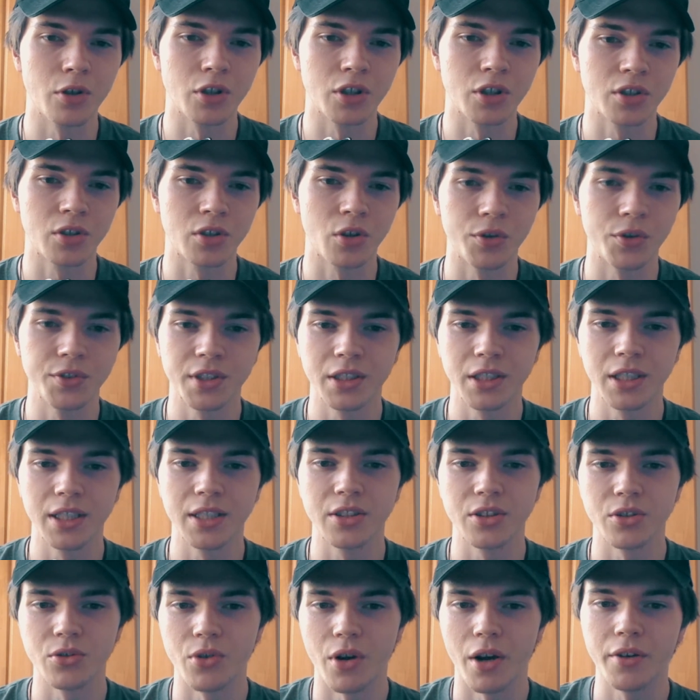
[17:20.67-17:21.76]
you're just constantly
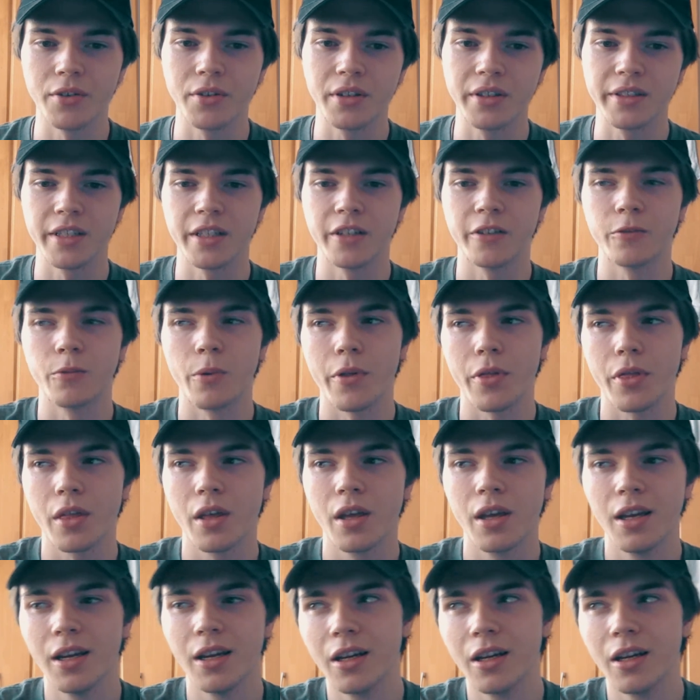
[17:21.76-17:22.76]
surrounding yourself with